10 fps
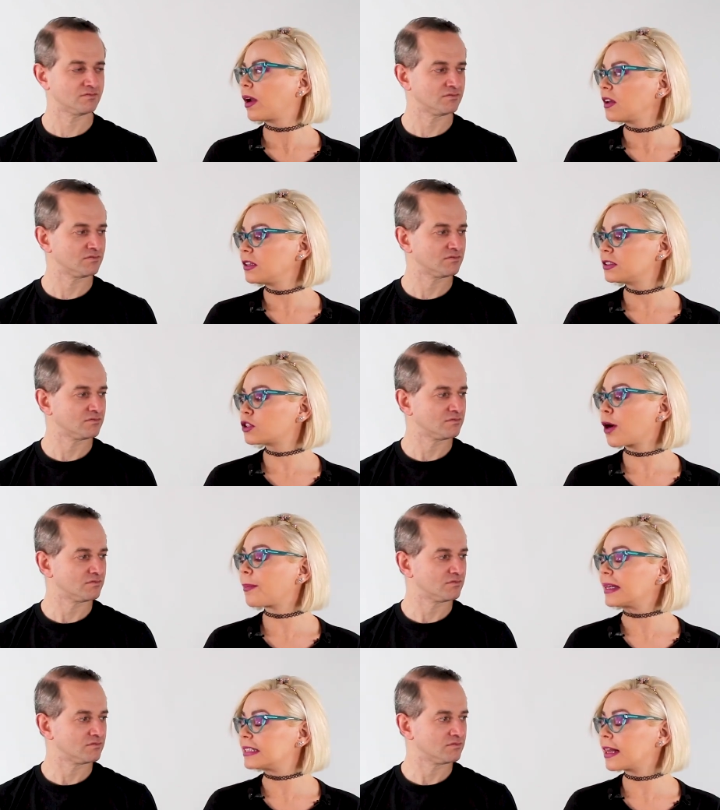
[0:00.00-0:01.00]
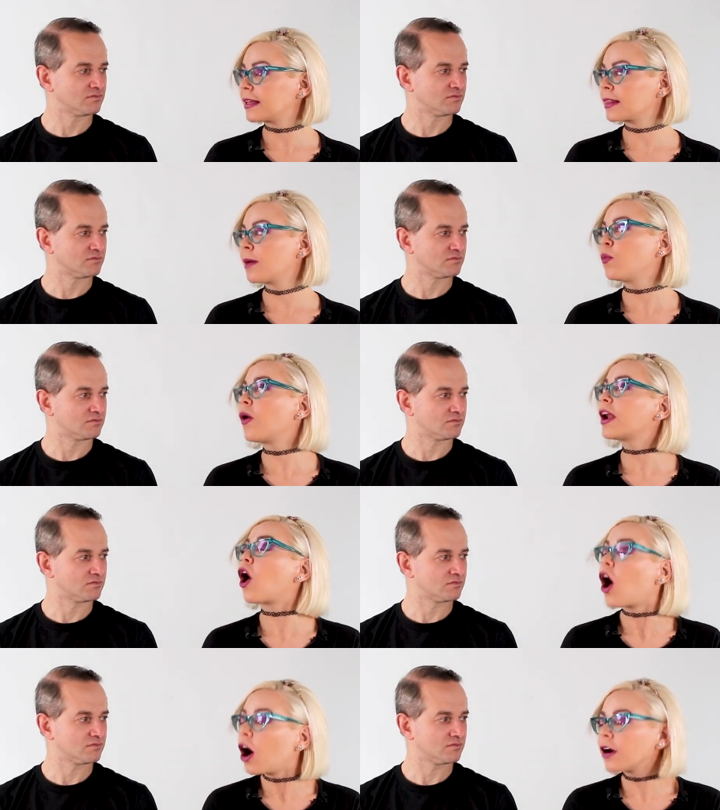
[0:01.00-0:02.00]
Speaker 1: Why don't you start by telling them what
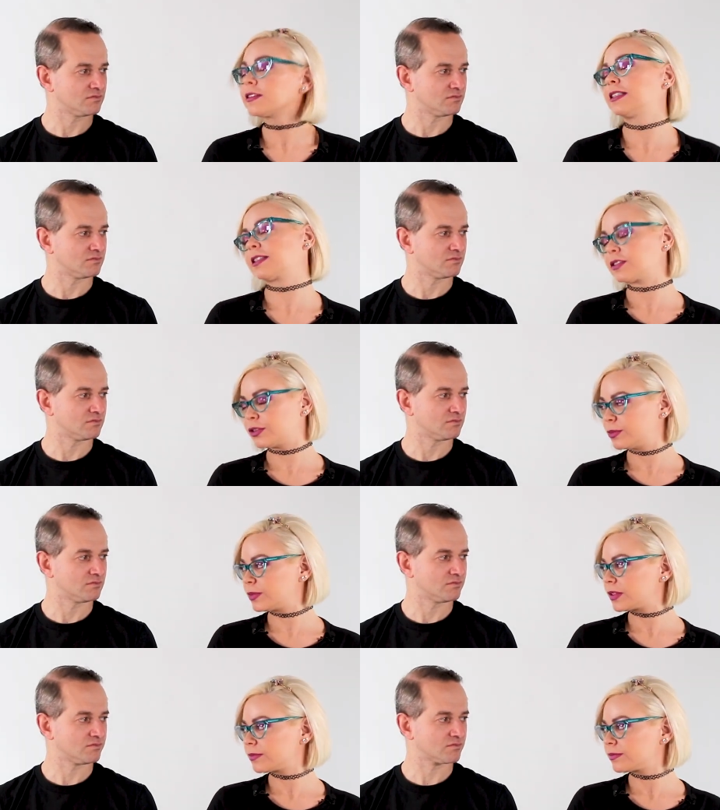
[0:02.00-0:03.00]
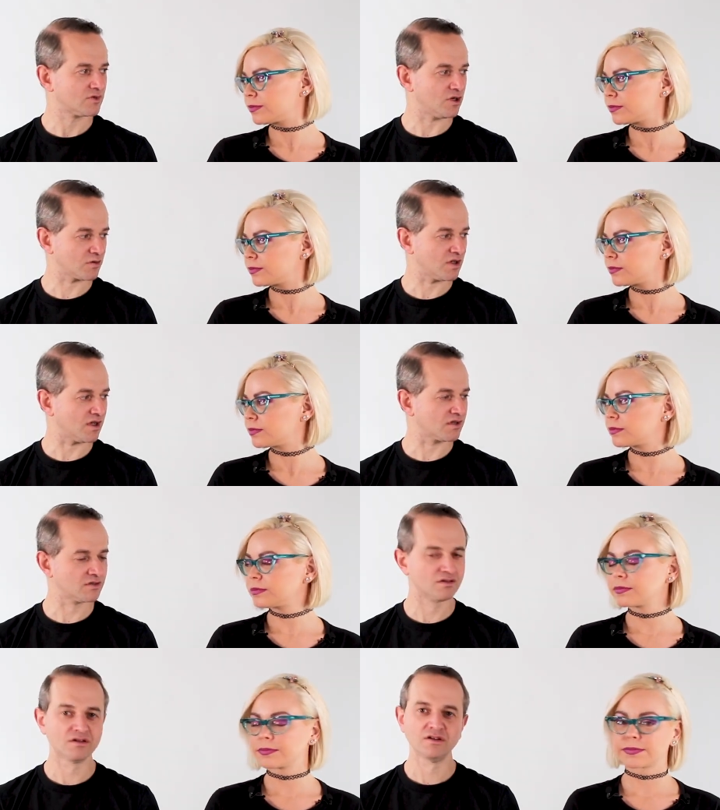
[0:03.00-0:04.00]
are tick tubes?
Speaker 2: Okay.
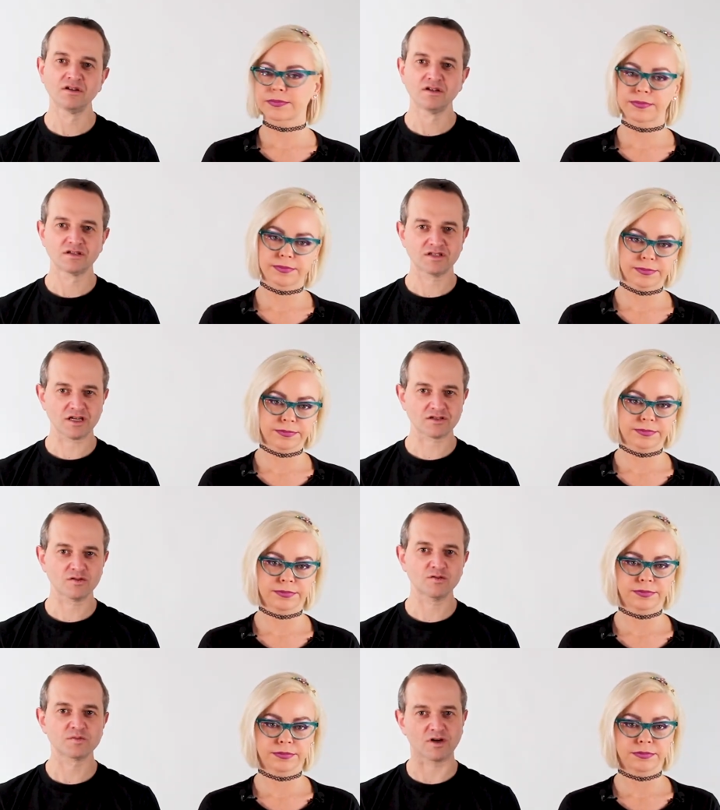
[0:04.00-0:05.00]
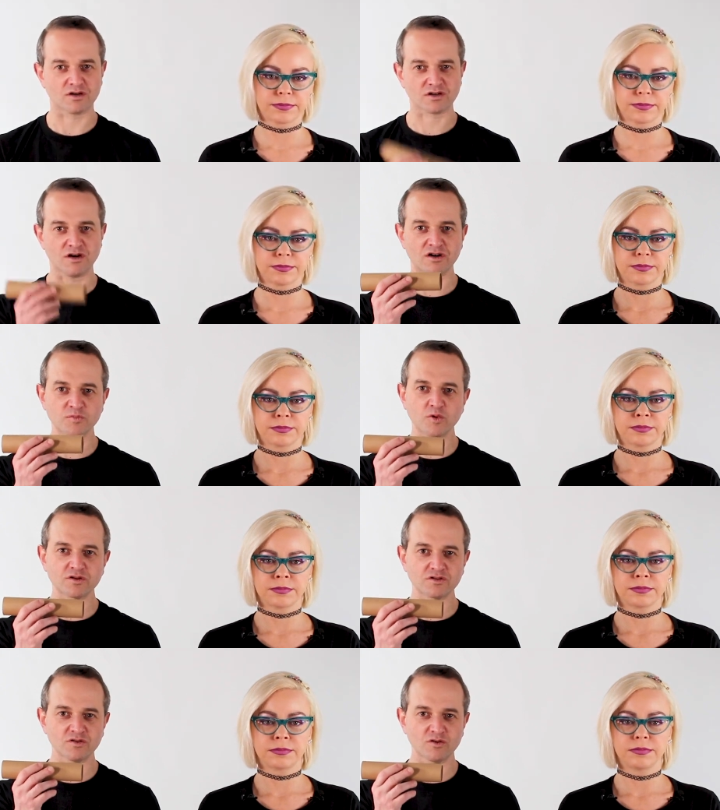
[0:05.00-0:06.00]
Tick tubes are
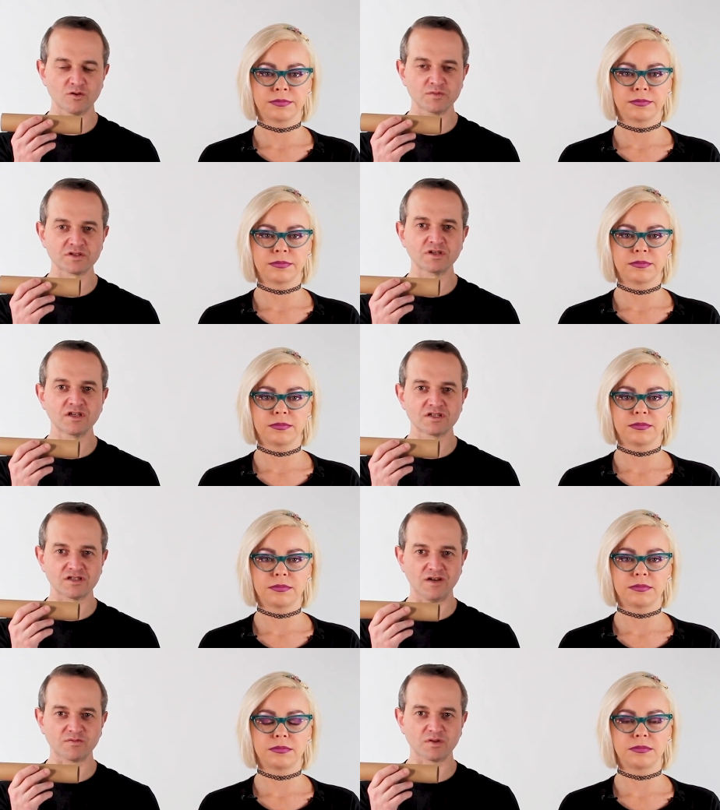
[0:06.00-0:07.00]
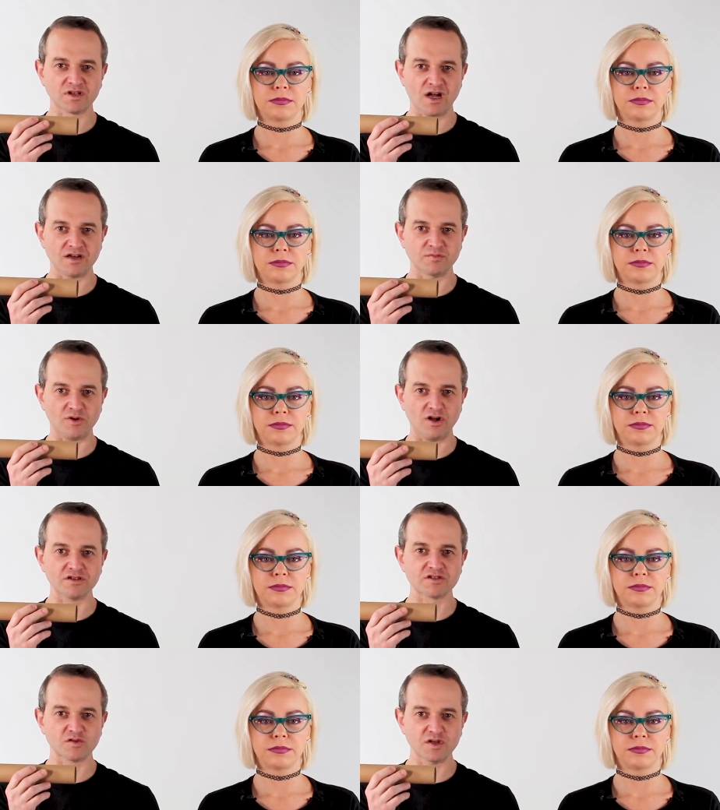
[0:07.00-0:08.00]
cardboard tubes stuffed with cotton
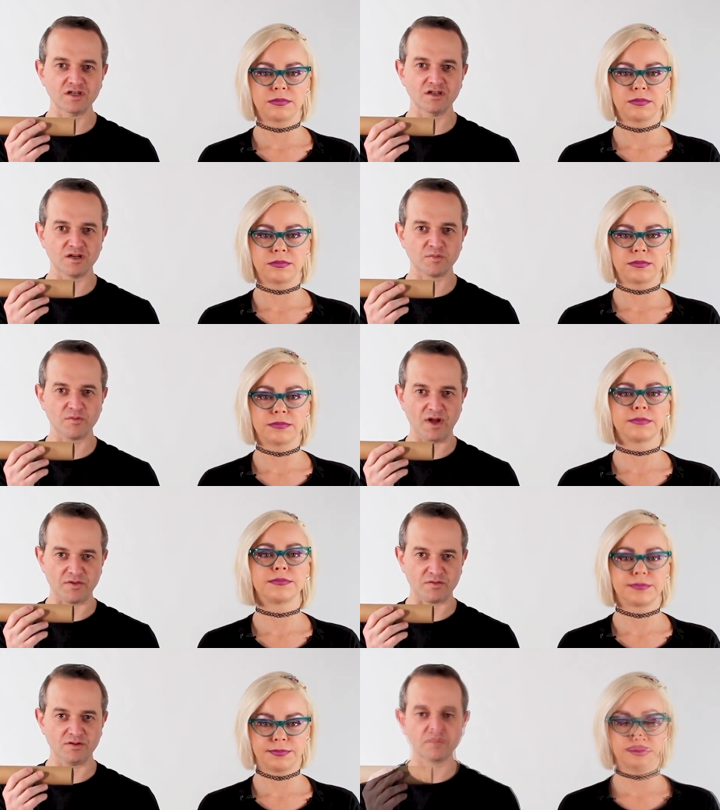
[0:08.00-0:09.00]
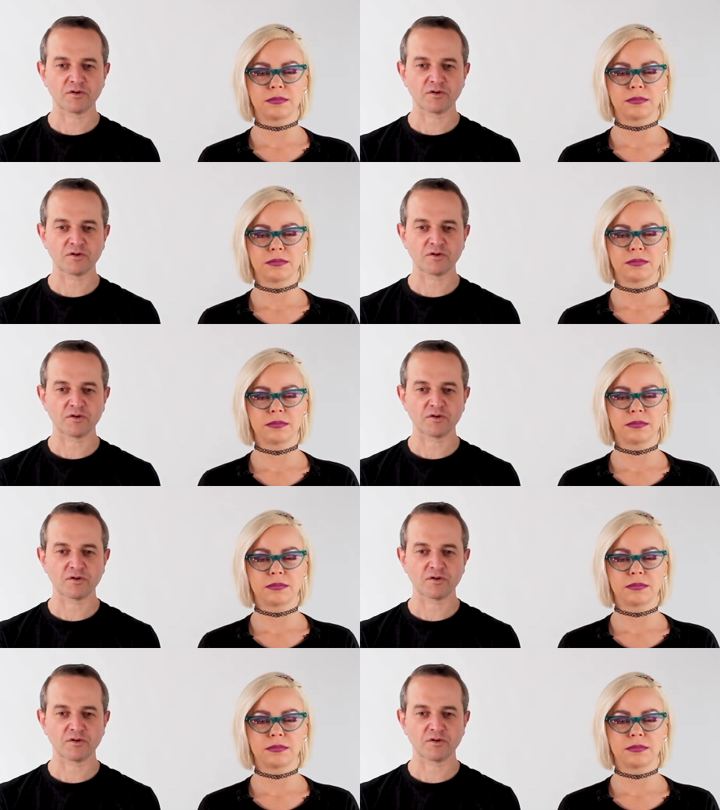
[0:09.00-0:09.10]
balls treated in permethrin.